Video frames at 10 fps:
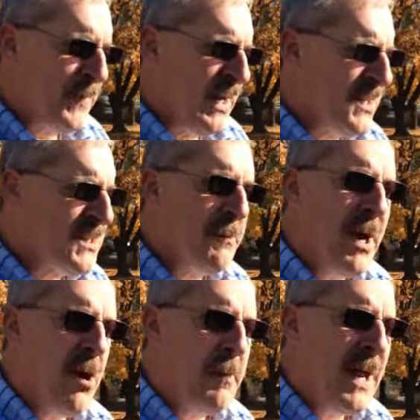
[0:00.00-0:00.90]
a semi
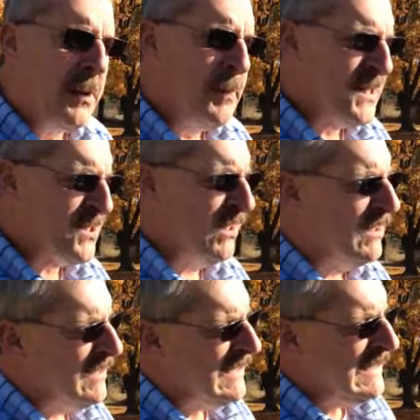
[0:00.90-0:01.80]
automatic pistol.
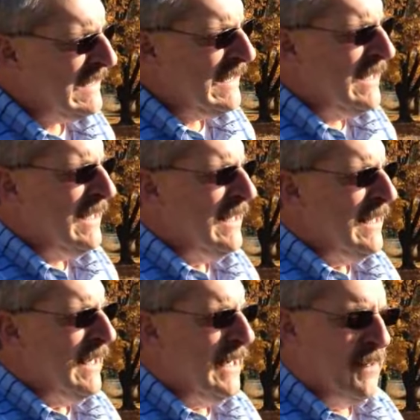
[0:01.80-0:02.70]
Uh,